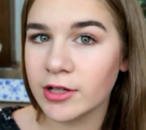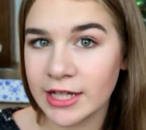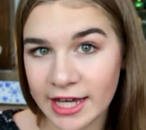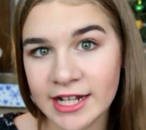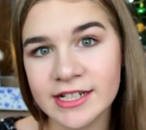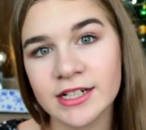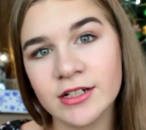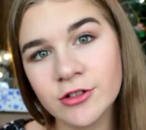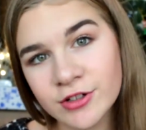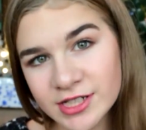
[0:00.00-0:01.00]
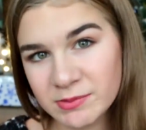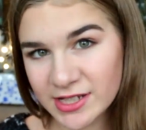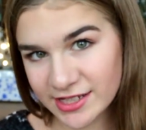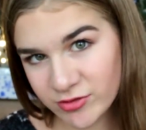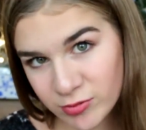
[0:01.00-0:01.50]
get
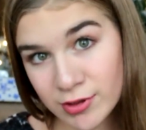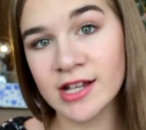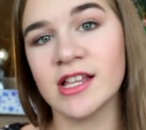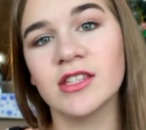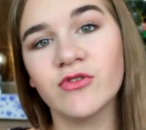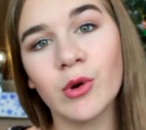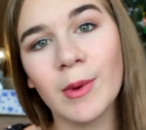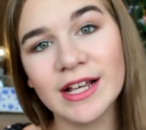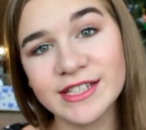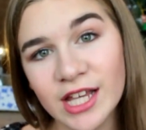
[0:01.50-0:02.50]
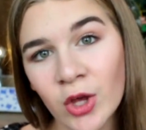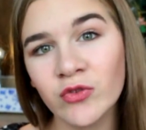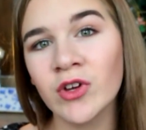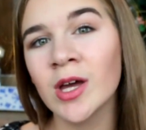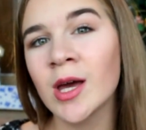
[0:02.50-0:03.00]
Christmas presents for
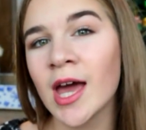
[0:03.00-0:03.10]
myself,